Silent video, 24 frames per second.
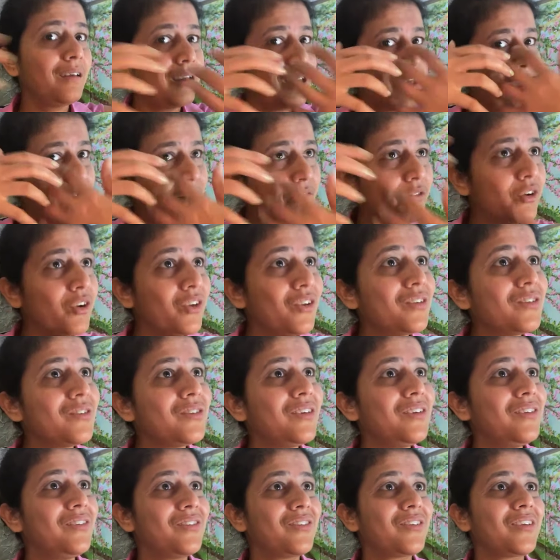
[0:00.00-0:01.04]
Every
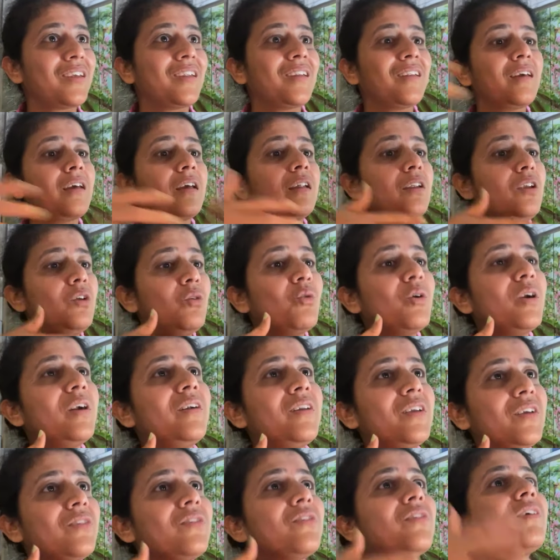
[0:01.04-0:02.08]
season. Your
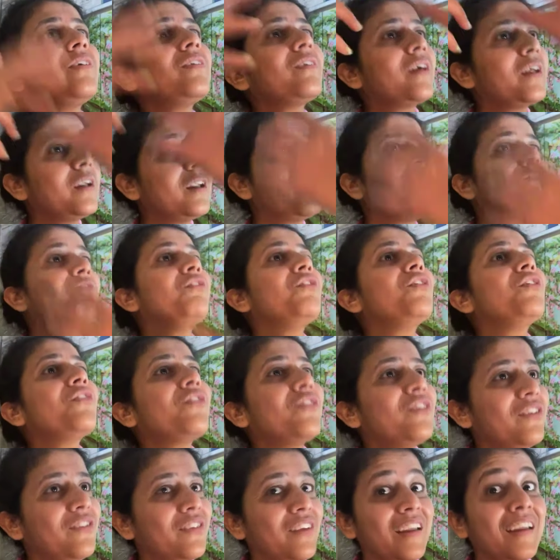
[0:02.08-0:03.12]
disease and every
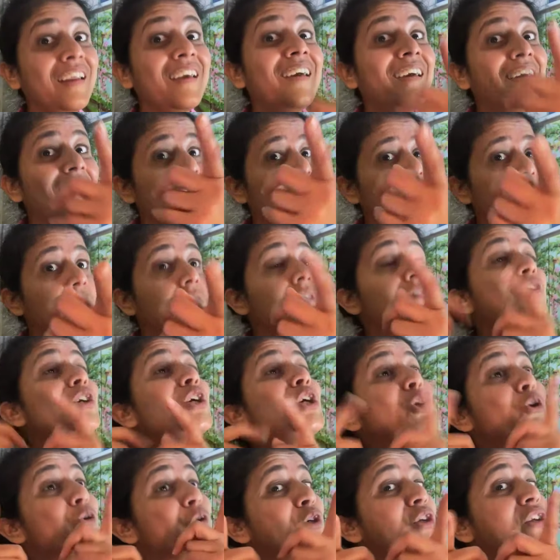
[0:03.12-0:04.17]
season. There is a
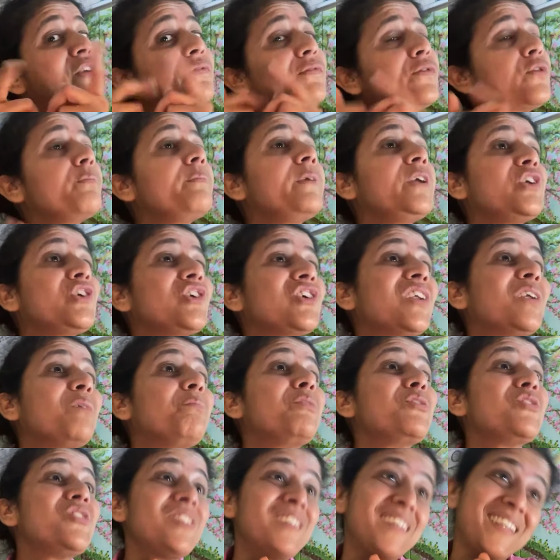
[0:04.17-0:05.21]
huge information
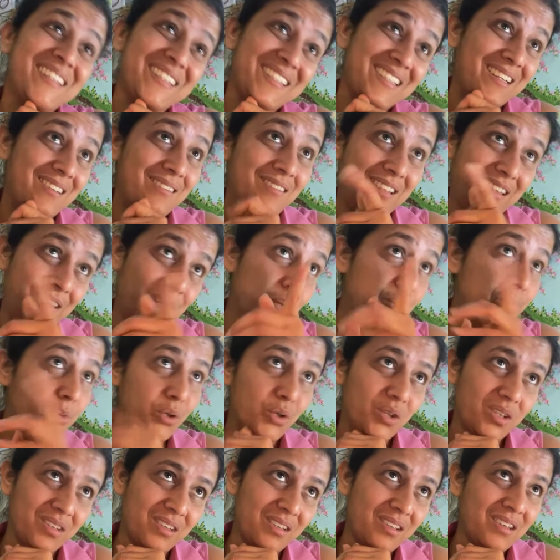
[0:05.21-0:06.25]
about season in the
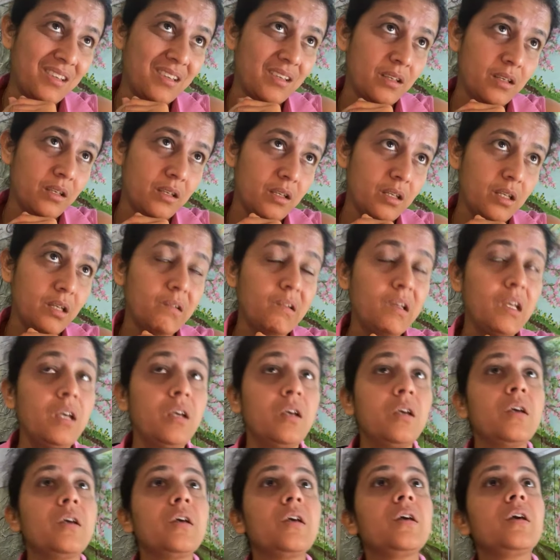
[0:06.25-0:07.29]
book. Okay?
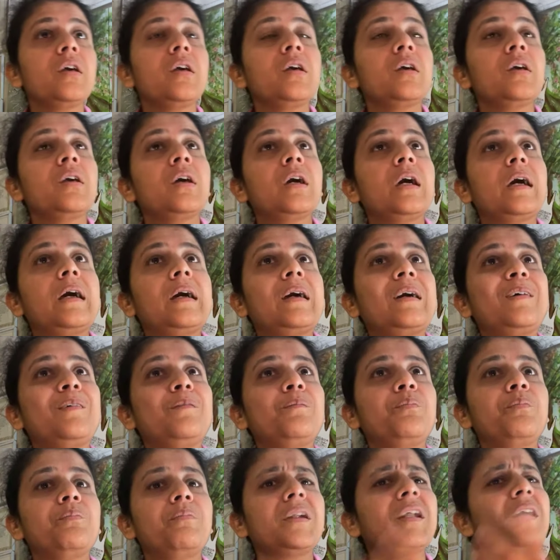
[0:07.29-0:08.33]

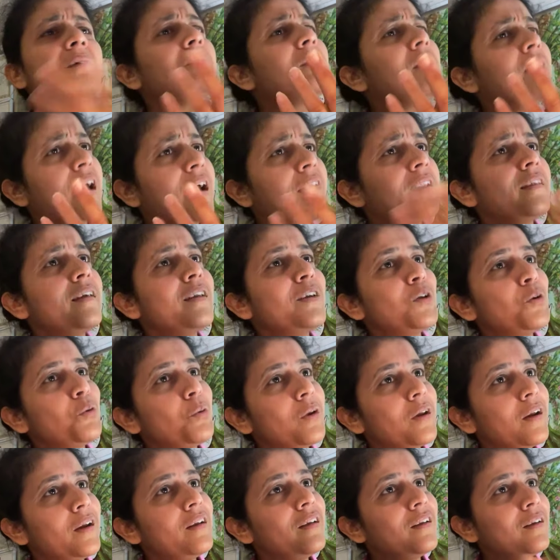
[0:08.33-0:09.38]
But I'm glad that you
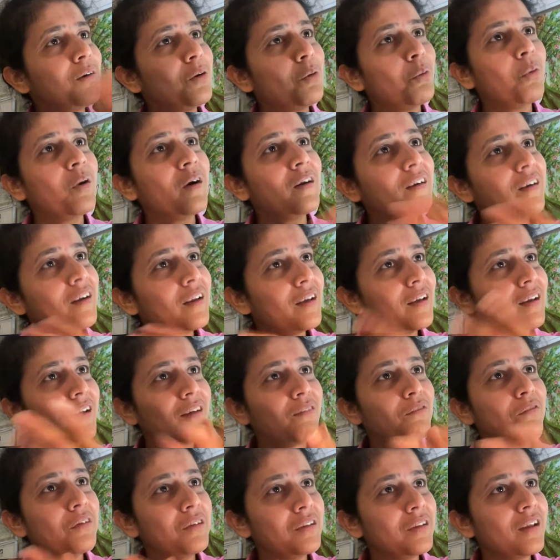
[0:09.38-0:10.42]
read in one day
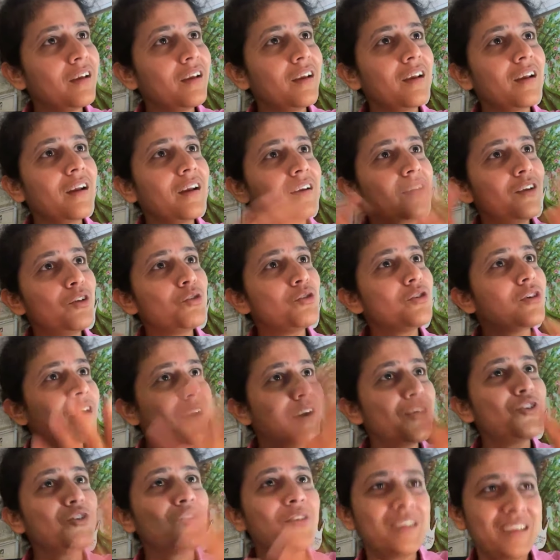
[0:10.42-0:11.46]
everything and you try
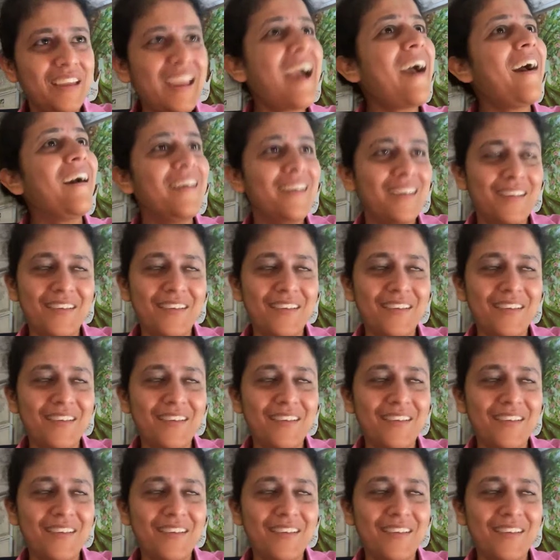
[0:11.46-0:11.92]
to. Yeah.